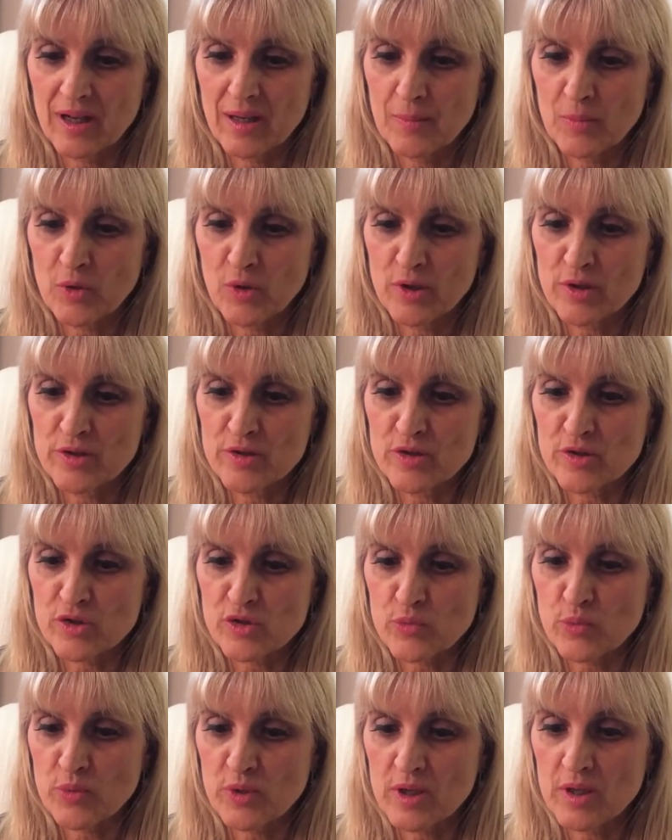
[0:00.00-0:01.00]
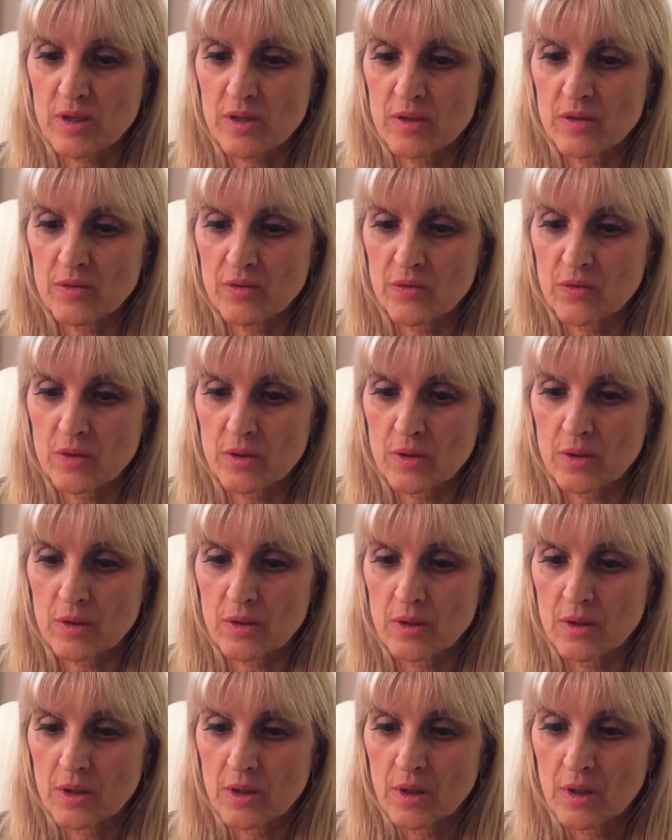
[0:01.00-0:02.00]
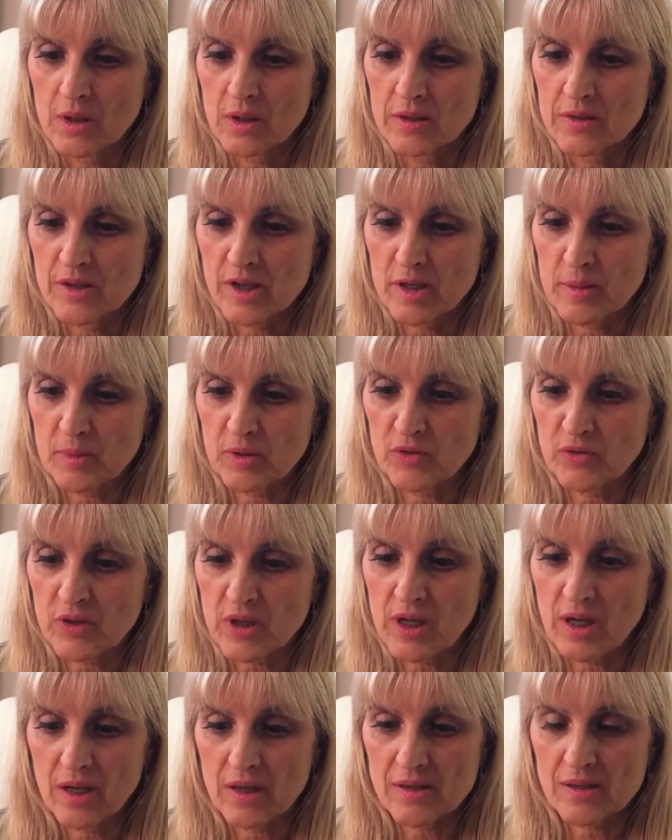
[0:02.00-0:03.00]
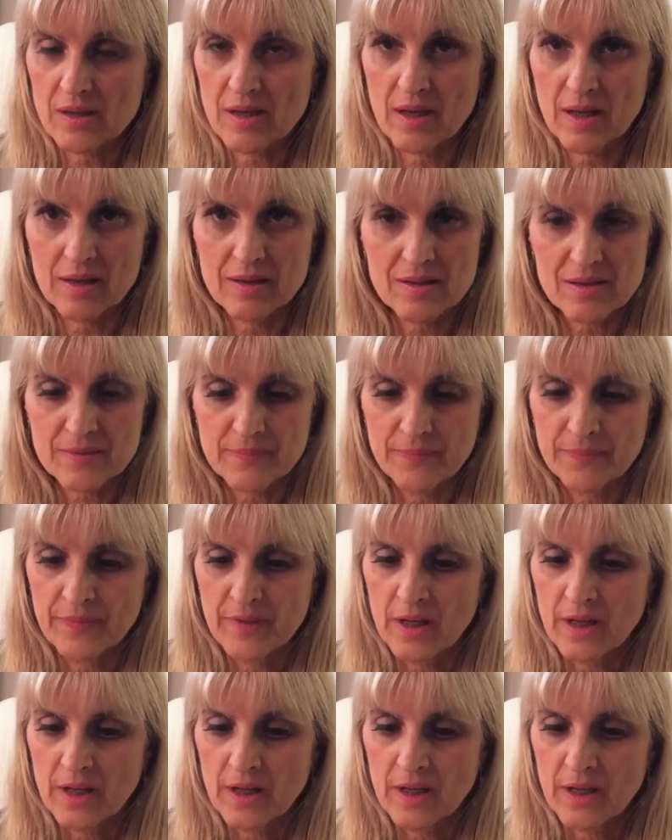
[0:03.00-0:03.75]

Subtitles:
I'm going to just read the table of contents.